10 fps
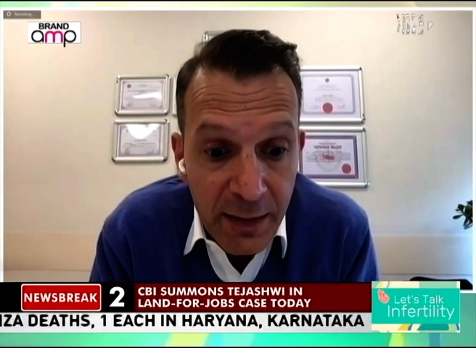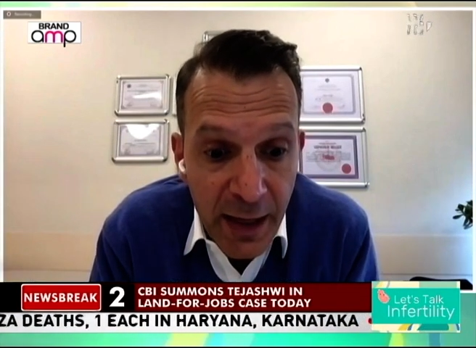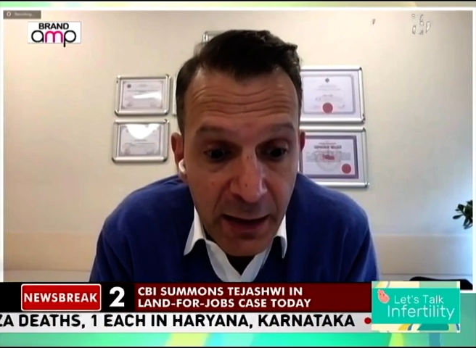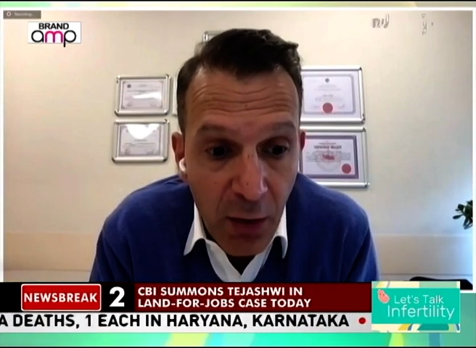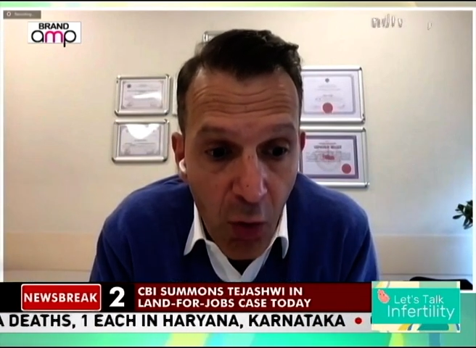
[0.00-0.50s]

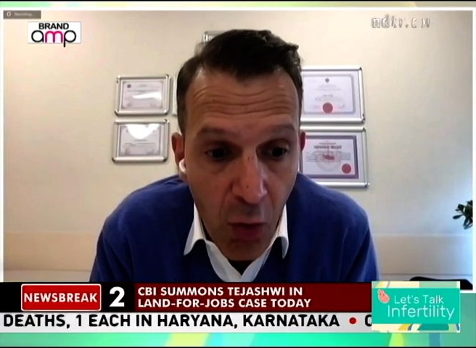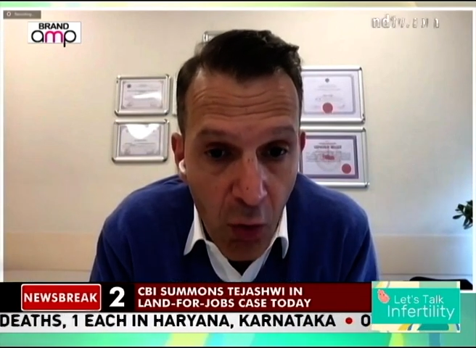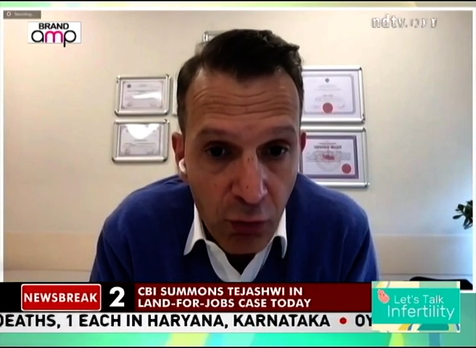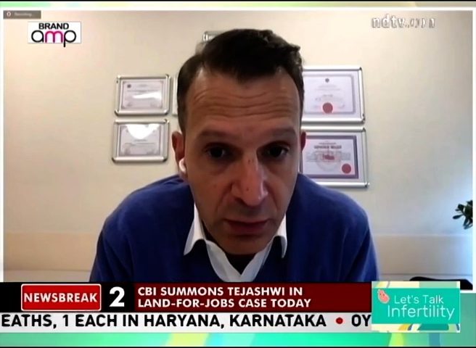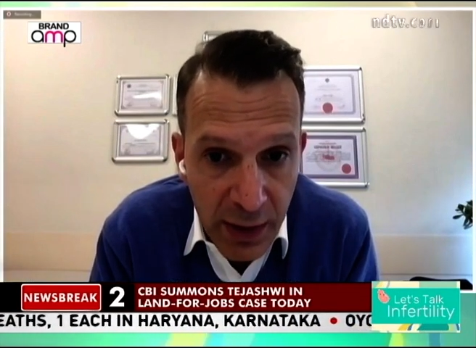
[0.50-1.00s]
their
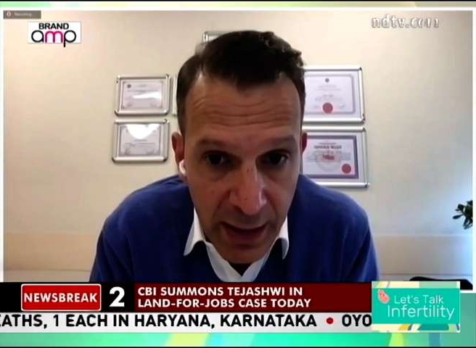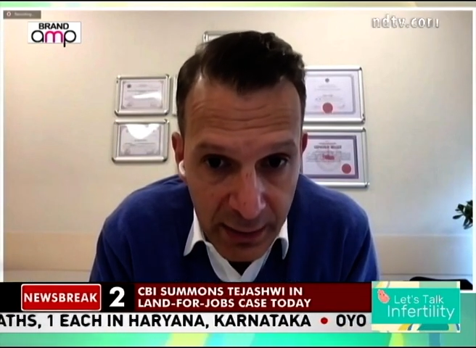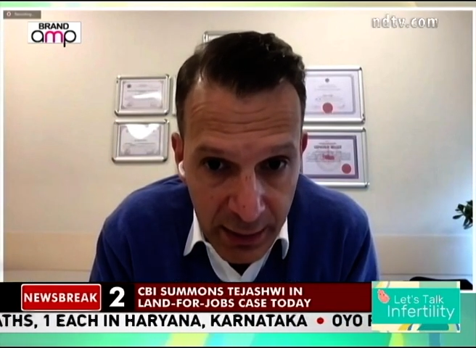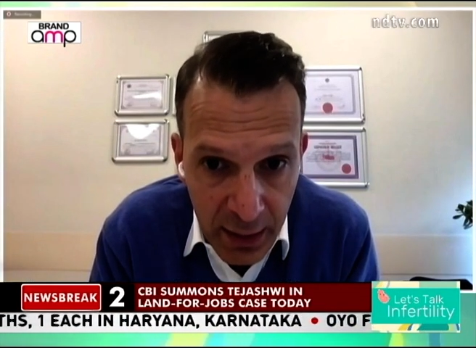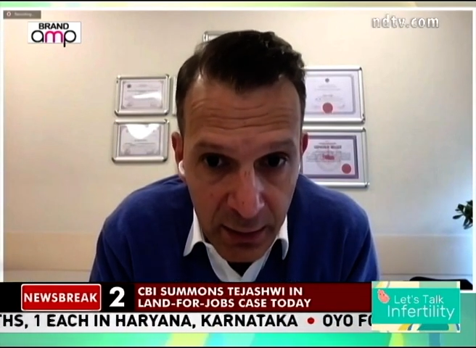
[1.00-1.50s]
own
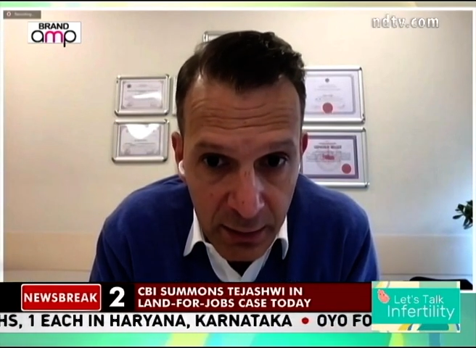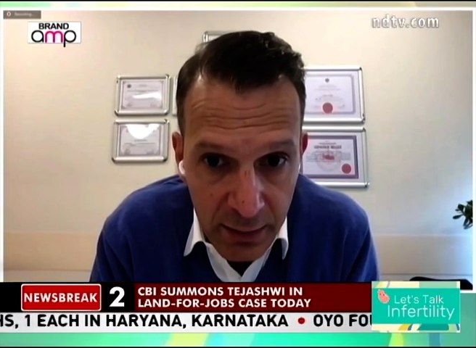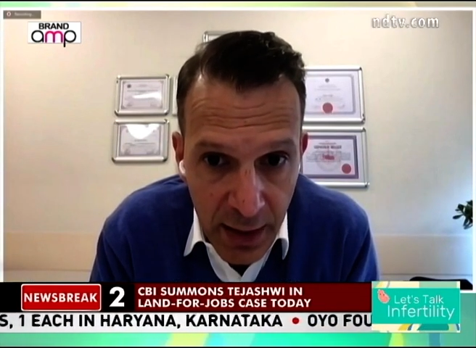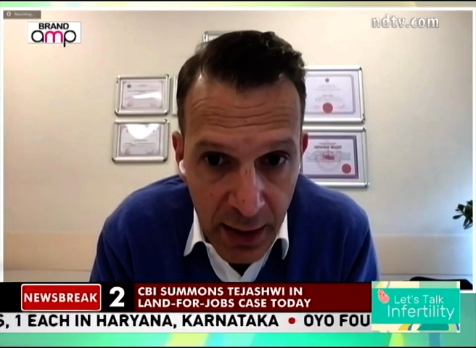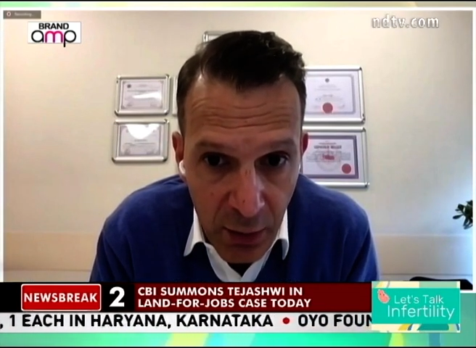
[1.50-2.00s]
data,
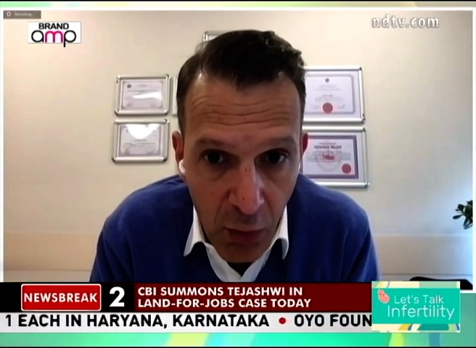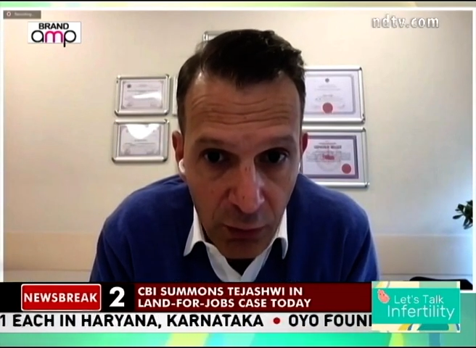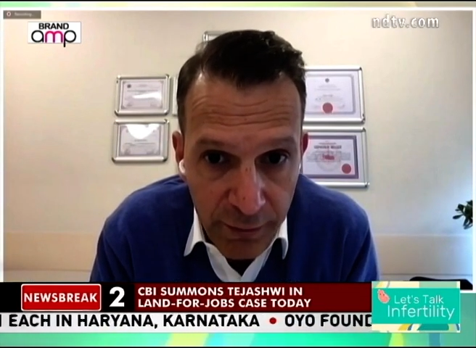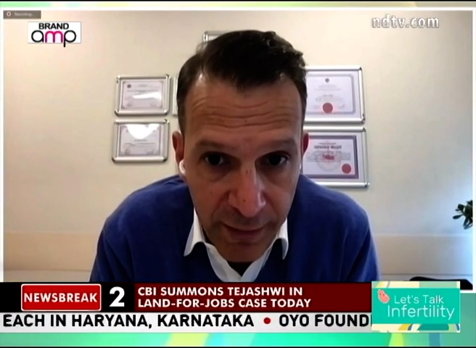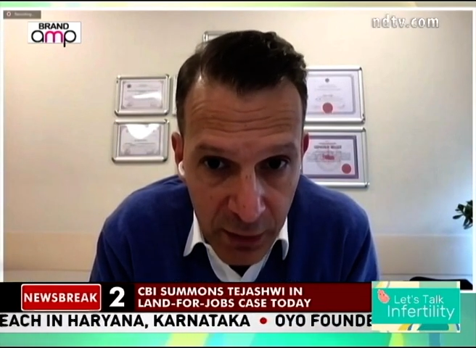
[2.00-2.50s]
their
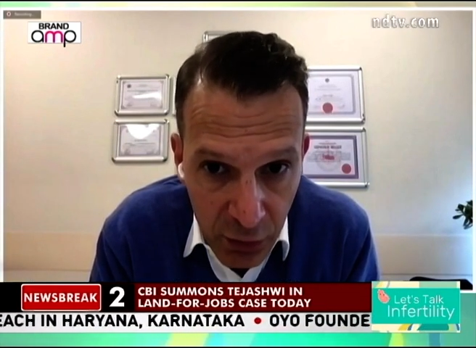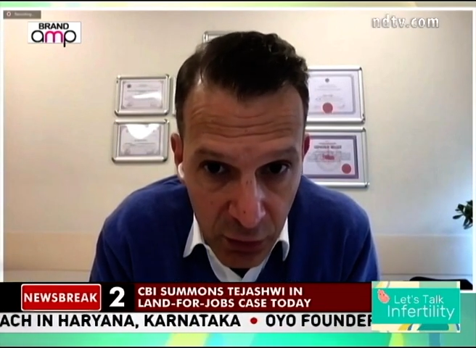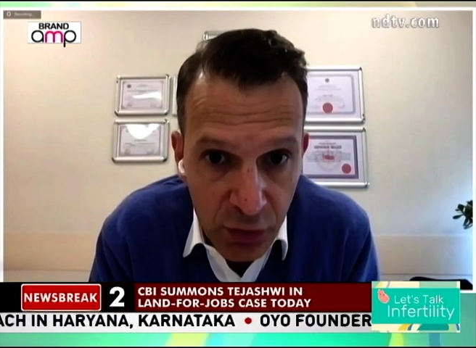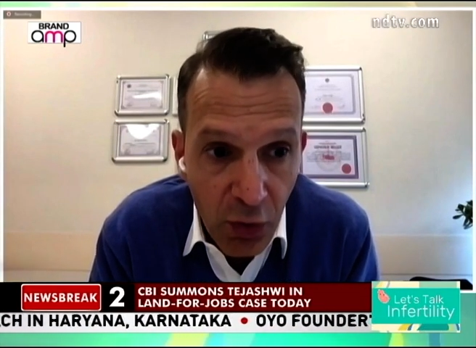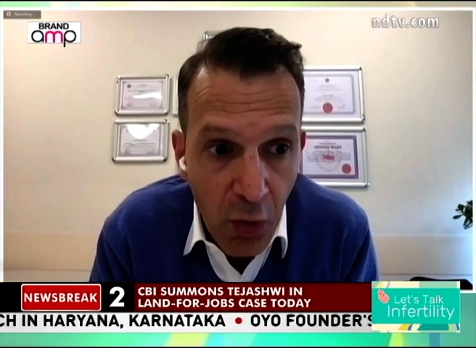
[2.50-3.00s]
own
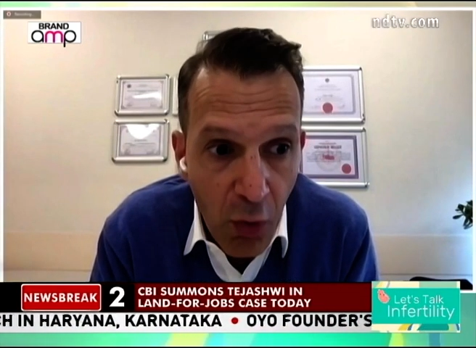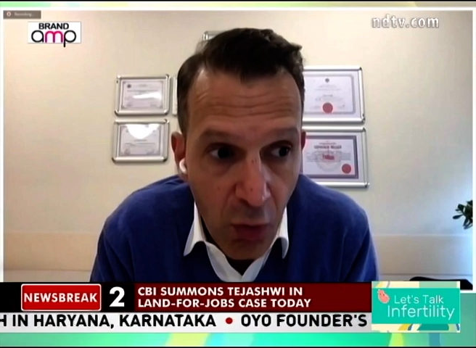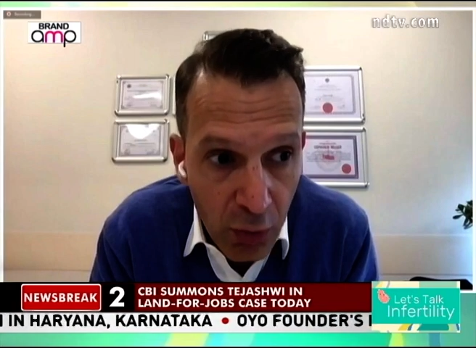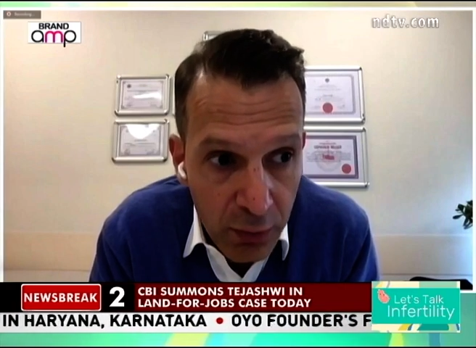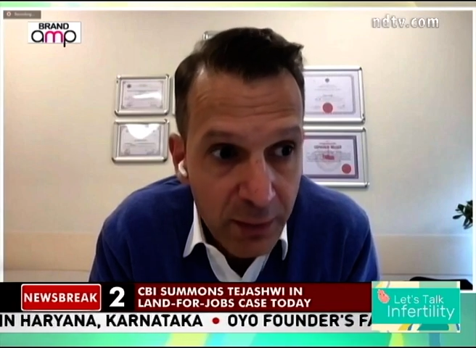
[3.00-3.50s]
figures
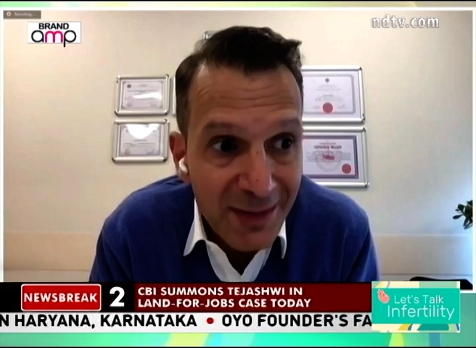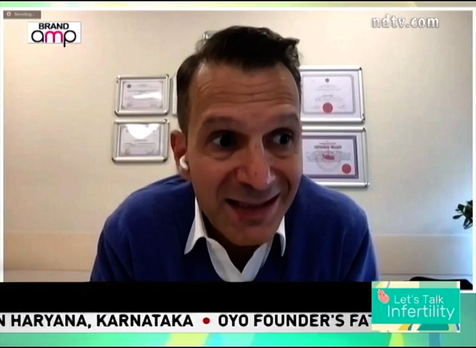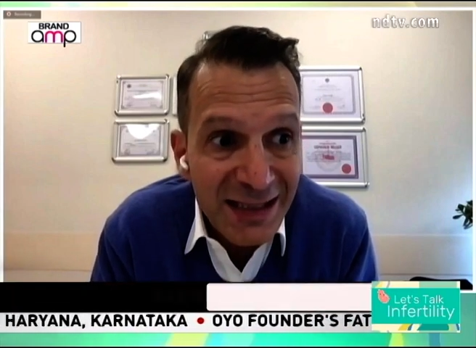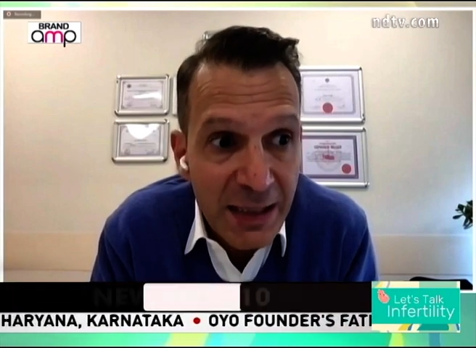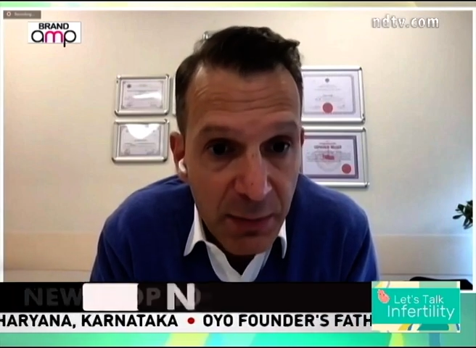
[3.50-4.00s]
on
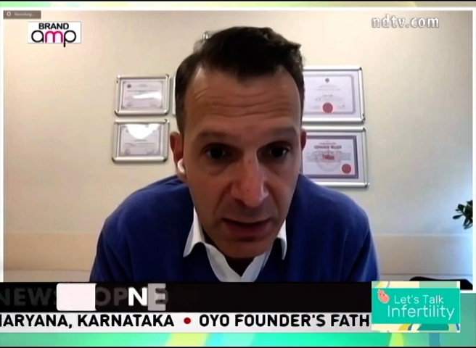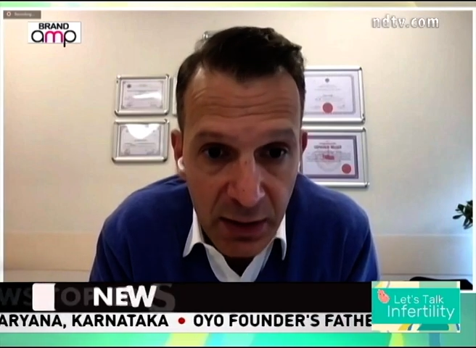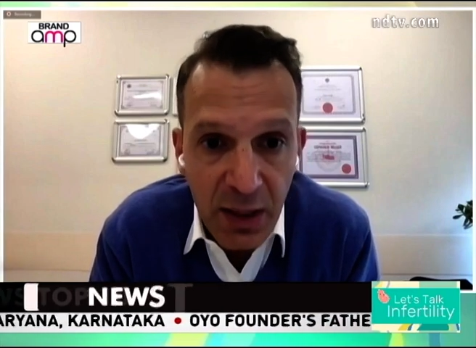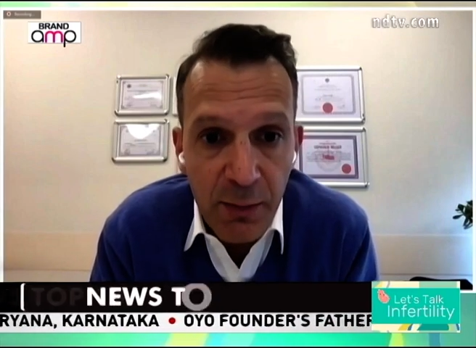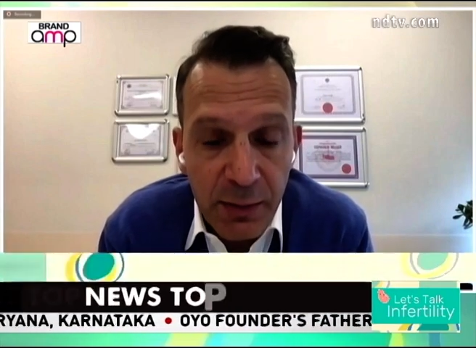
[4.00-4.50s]

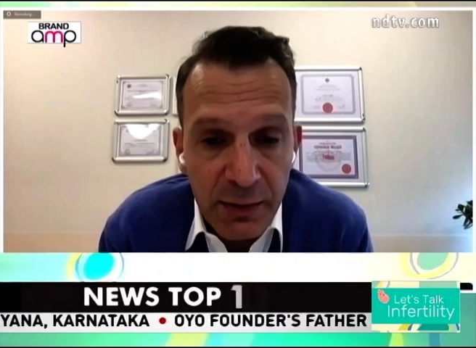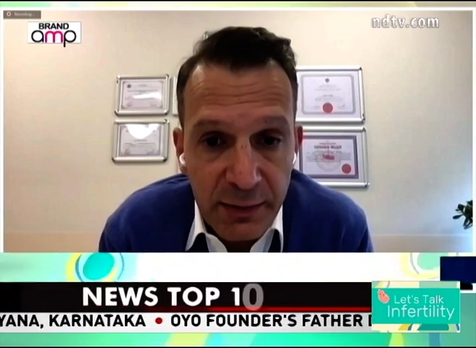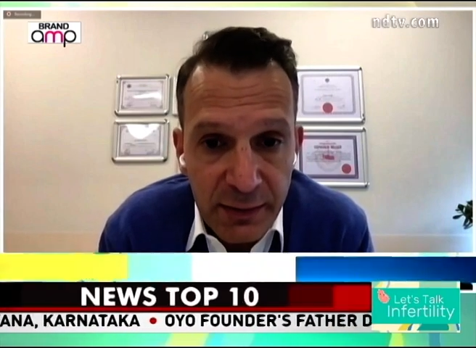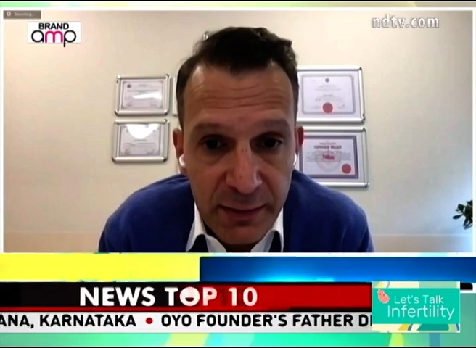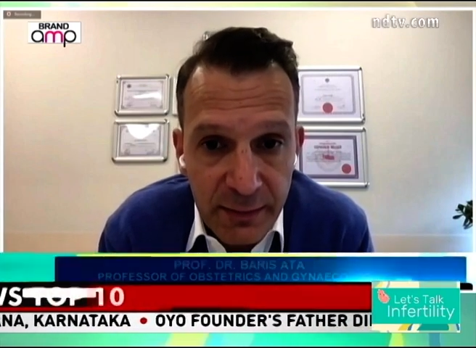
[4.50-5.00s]
similar couples.